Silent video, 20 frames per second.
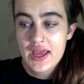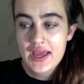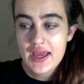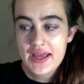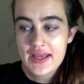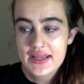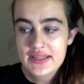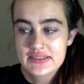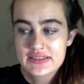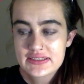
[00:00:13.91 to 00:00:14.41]

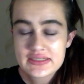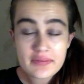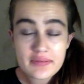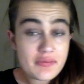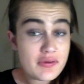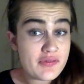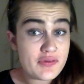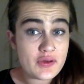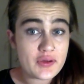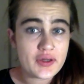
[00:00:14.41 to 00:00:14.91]
As some
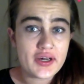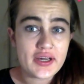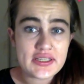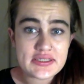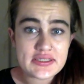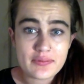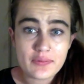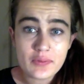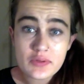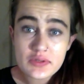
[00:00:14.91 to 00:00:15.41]
of you
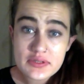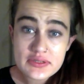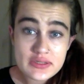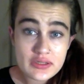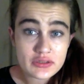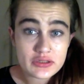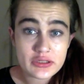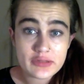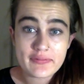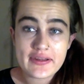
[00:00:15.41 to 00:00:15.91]
guys from all
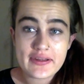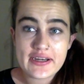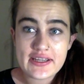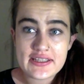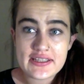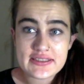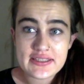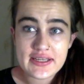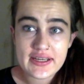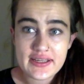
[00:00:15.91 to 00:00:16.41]
social
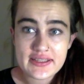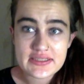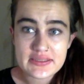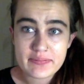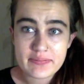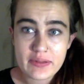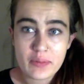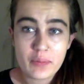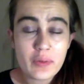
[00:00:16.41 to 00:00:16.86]
medias asked me,